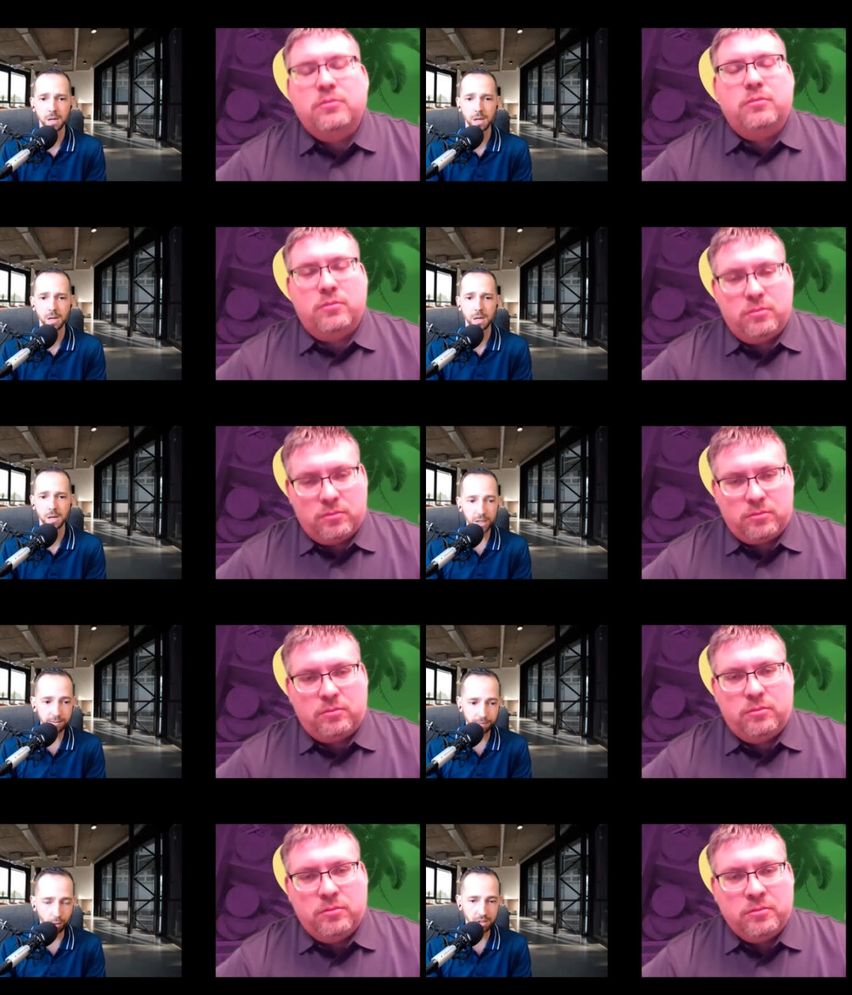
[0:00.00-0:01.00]
Speaker 1: Mm-hmm. We
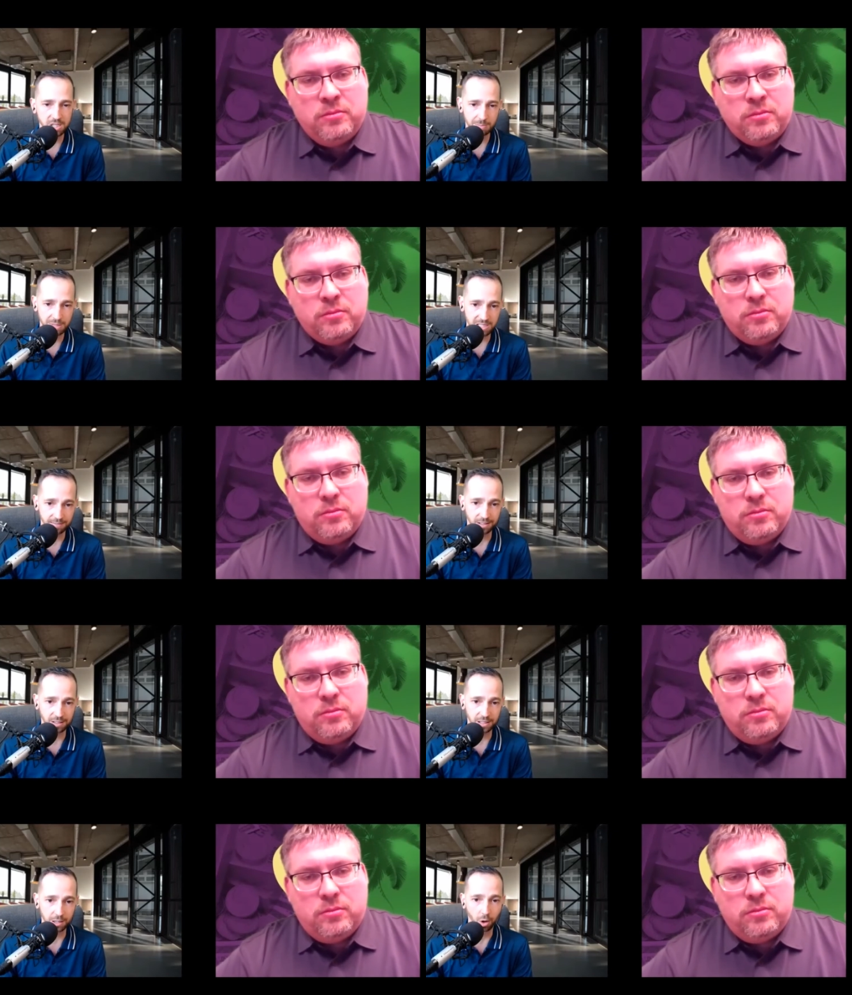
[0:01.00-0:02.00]
focus
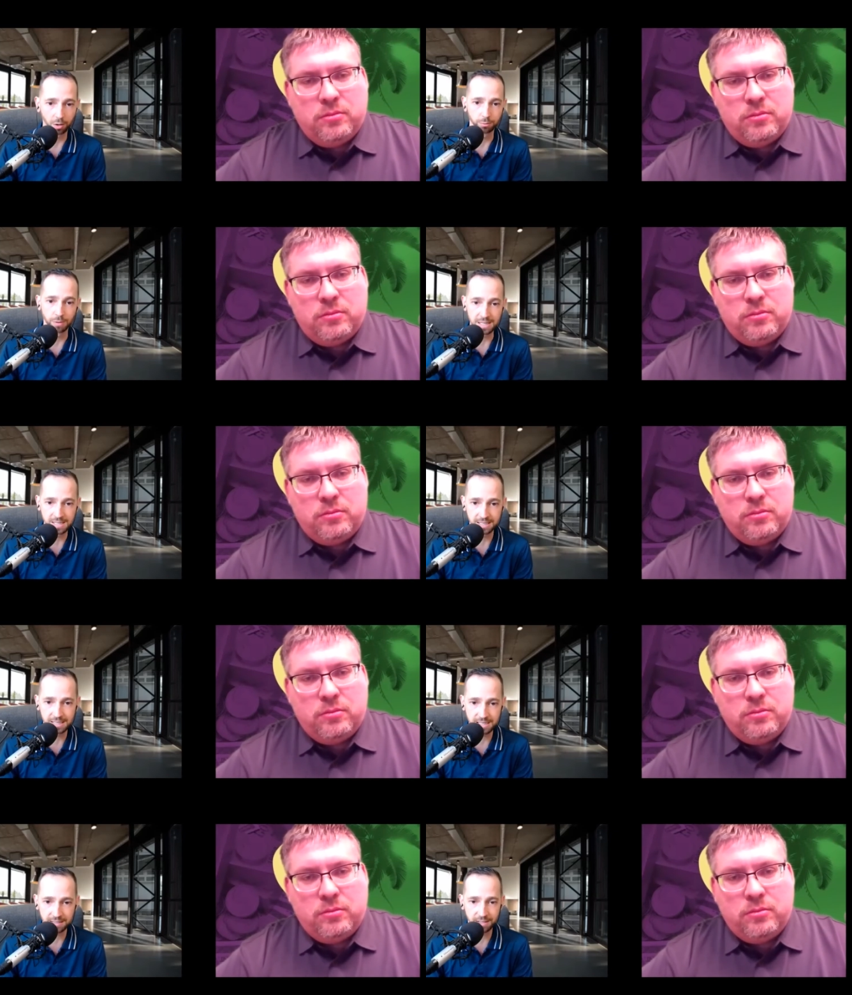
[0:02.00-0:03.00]
specifically on
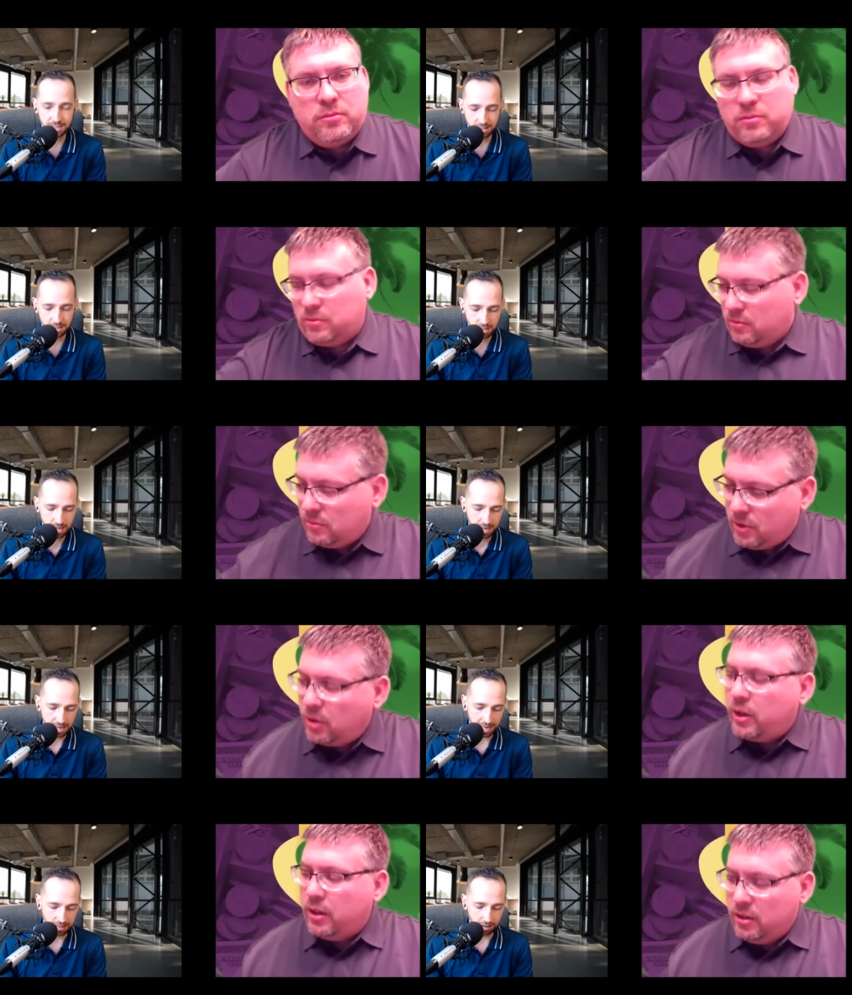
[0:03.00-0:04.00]
residency visas,
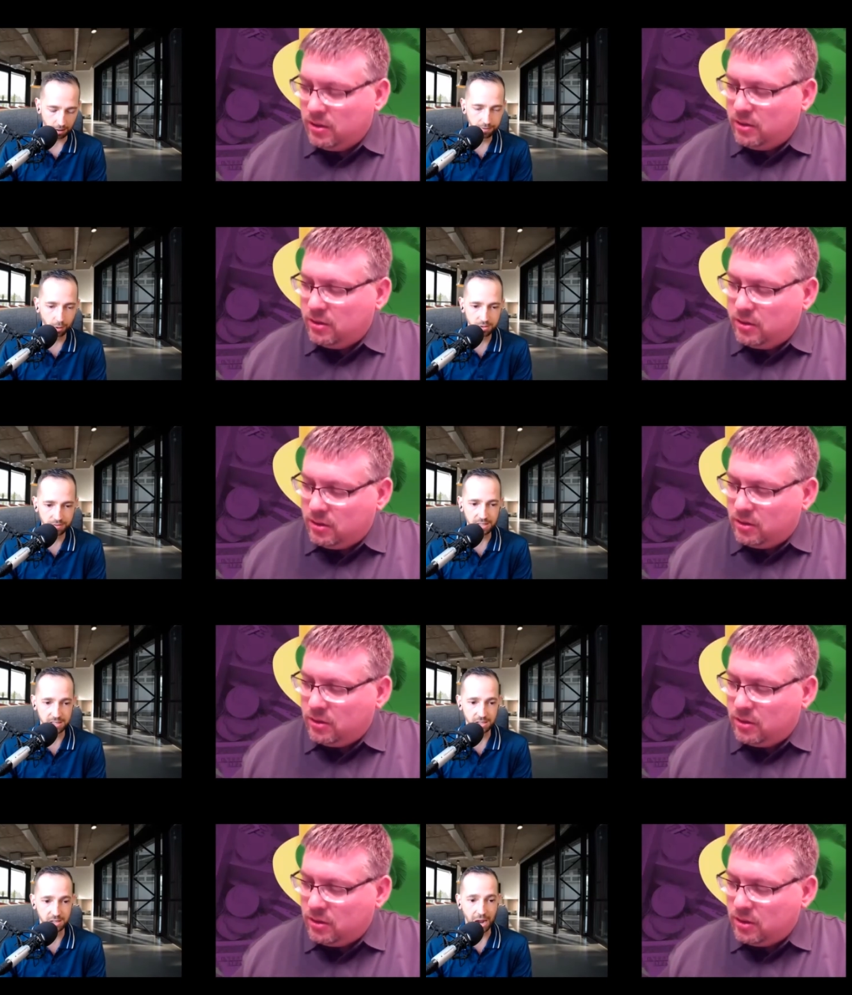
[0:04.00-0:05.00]
okay. and of those
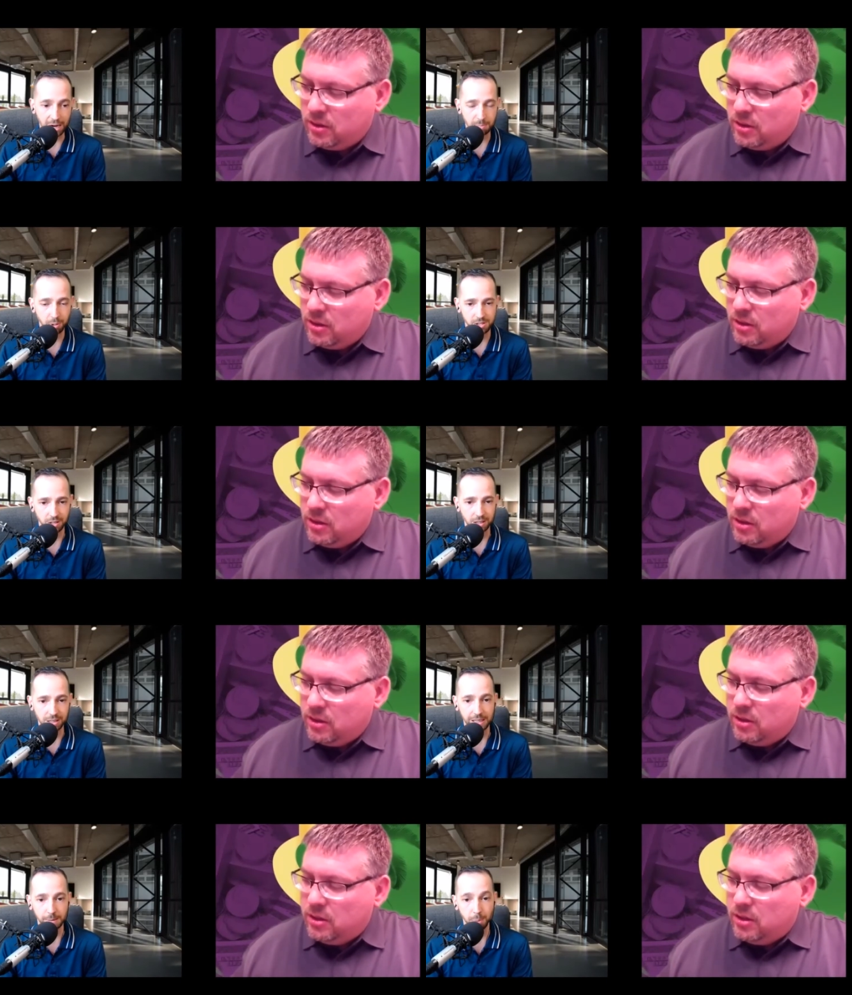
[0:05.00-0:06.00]
visas, I personally
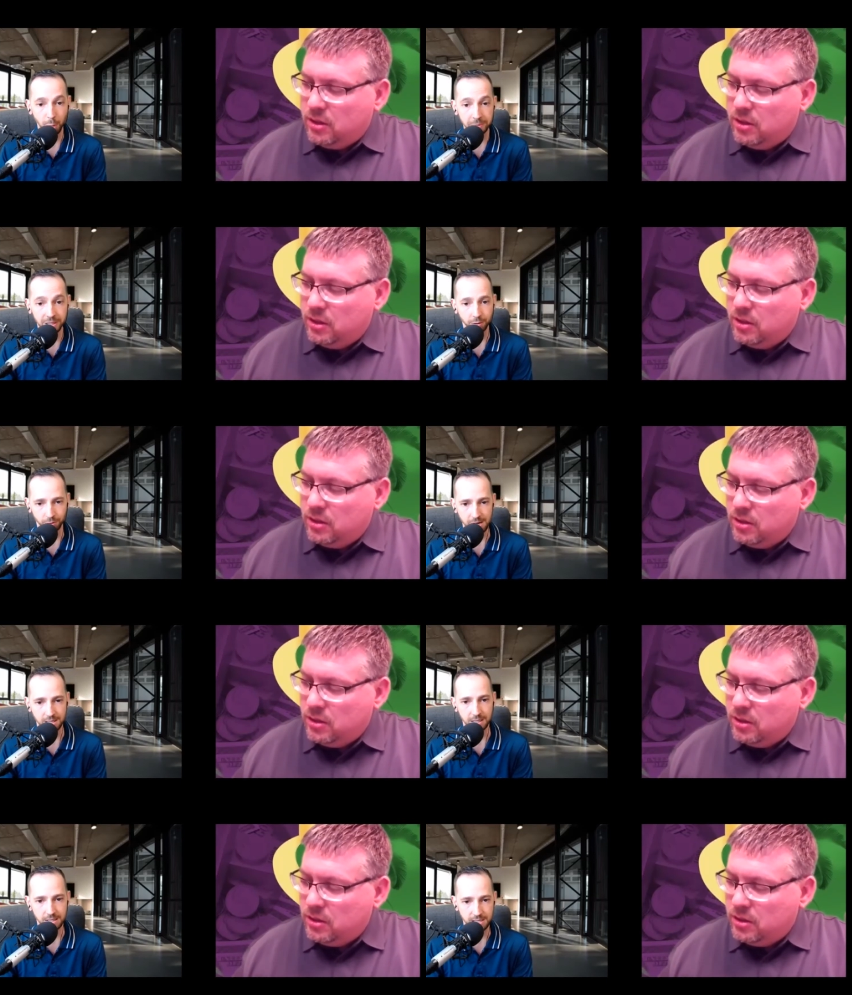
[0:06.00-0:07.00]
like permanent
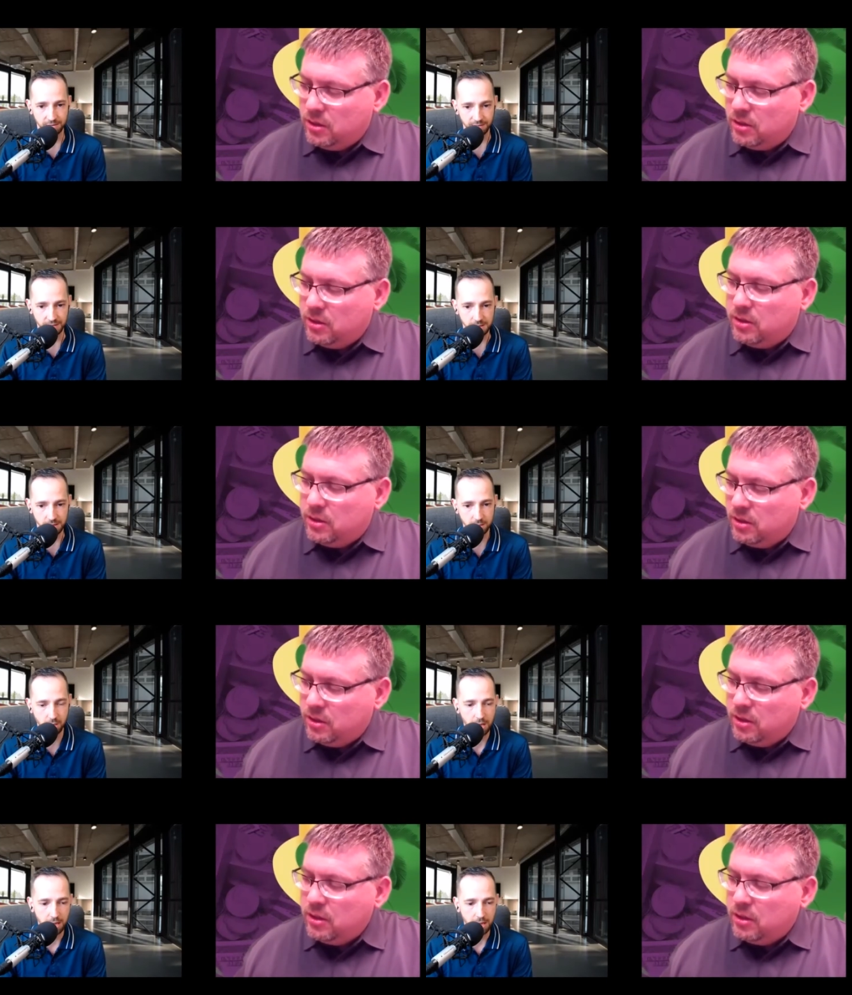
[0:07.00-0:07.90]
residency visas.